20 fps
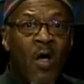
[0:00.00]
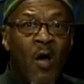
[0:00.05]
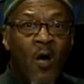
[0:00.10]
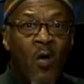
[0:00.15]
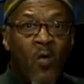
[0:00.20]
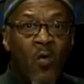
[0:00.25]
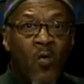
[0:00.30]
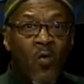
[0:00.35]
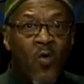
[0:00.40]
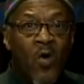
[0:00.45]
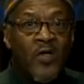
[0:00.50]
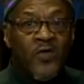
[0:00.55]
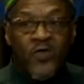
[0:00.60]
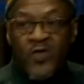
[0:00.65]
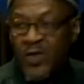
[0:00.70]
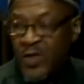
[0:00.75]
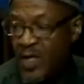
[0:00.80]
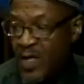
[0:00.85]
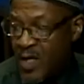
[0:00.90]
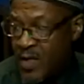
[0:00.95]
once
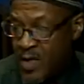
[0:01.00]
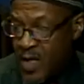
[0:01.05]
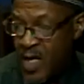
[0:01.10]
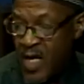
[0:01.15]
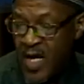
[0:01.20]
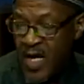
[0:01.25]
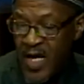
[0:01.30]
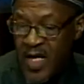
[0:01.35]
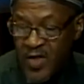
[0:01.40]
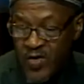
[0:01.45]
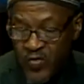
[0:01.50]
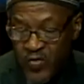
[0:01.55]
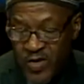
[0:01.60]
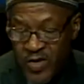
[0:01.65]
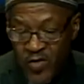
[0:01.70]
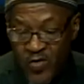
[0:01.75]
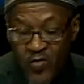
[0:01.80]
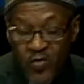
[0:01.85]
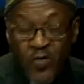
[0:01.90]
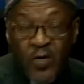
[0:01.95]
again, as we
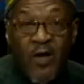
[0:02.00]
do